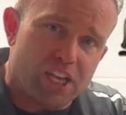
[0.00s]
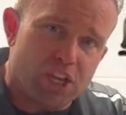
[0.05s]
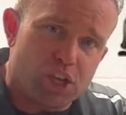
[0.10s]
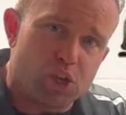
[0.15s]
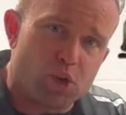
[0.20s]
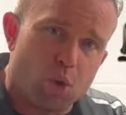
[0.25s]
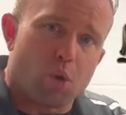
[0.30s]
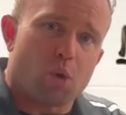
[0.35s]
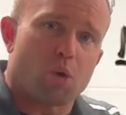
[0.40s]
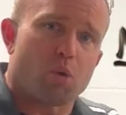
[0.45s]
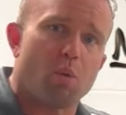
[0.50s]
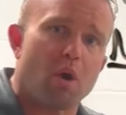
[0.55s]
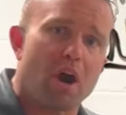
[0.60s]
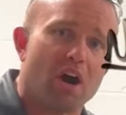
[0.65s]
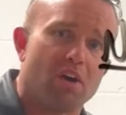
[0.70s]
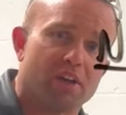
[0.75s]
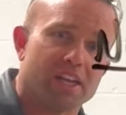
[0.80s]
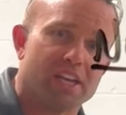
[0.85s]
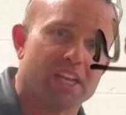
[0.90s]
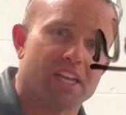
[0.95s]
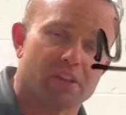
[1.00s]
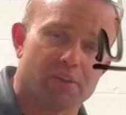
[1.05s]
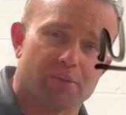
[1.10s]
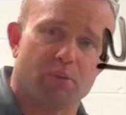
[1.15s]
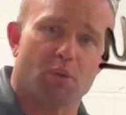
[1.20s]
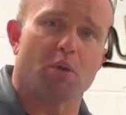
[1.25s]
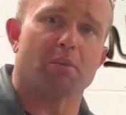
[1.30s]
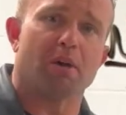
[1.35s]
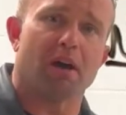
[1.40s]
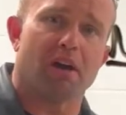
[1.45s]
in your wallet in the
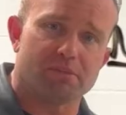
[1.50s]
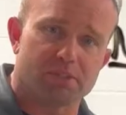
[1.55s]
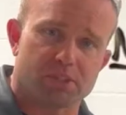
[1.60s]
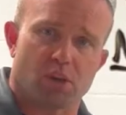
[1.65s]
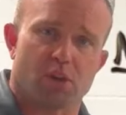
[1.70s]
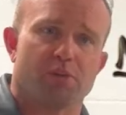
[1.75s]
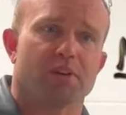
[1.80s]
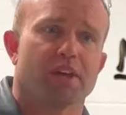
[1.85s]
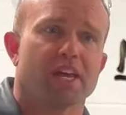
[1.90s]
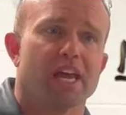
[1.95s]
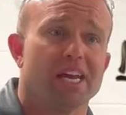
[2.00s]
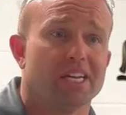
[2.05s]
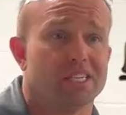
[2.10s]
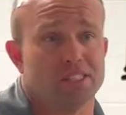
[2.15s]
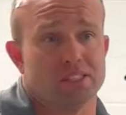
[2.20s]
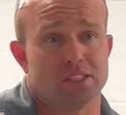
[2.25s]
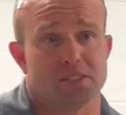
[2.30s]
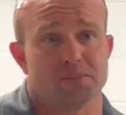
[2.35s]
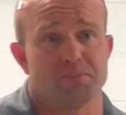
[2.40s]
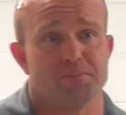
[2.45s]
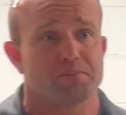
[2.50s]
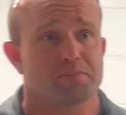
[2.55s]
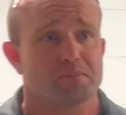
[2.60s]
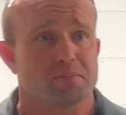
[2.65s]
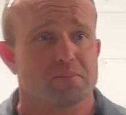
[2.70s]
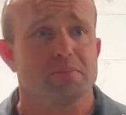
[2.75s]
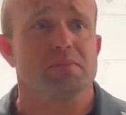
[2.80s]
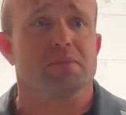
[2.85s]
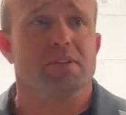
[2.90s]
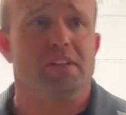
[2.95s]
form of certifications.
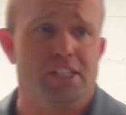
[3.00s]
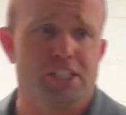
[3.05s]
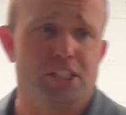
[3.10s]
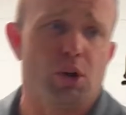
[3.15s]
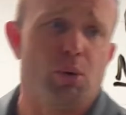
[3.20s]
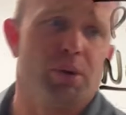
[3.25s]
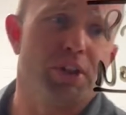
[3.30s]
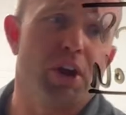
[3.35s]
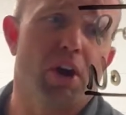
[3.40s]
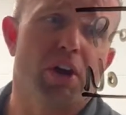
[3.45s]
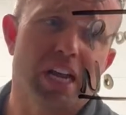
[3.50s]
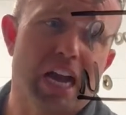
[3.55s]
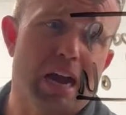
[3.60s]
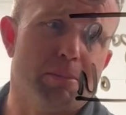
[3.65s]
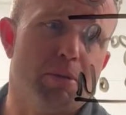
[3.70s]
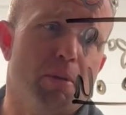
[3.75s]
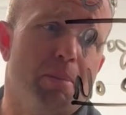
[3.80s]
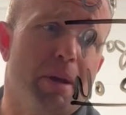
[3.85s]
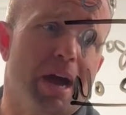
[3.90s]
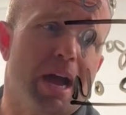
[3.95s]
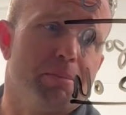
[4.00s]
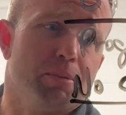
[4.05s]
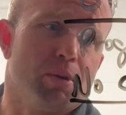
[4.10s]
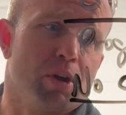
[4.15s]
So with our combo pipe